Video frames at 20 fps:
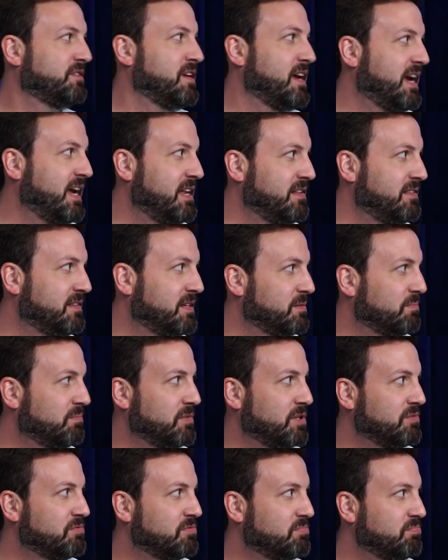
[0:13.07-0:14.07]
and
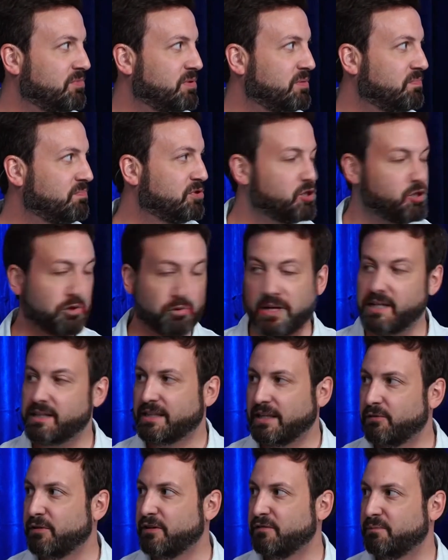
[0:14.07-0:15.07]
the streak
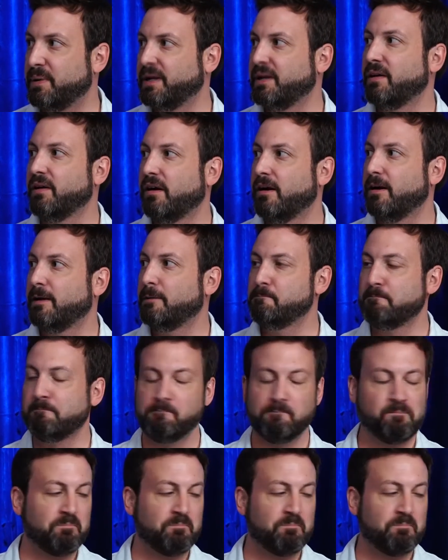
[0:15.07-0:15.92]
that we've been on,